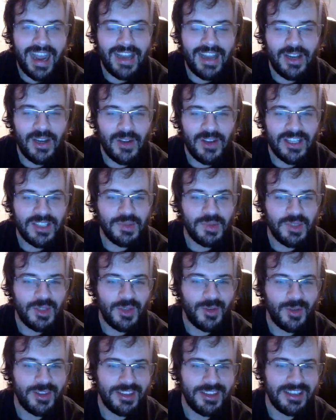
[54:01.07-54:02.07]
I know that's
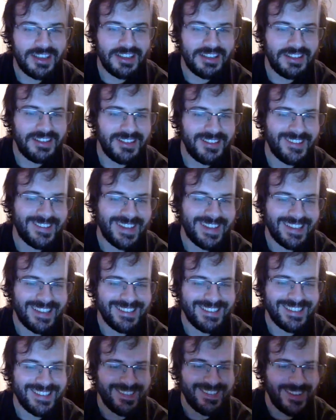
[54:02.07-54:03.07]
what you were thinking, too.
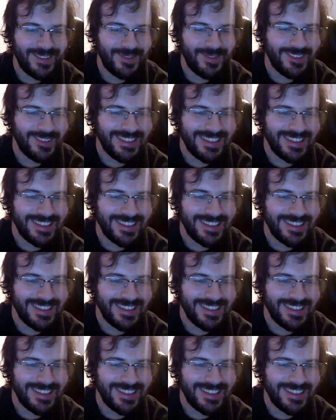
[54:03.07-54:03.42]
That was the weird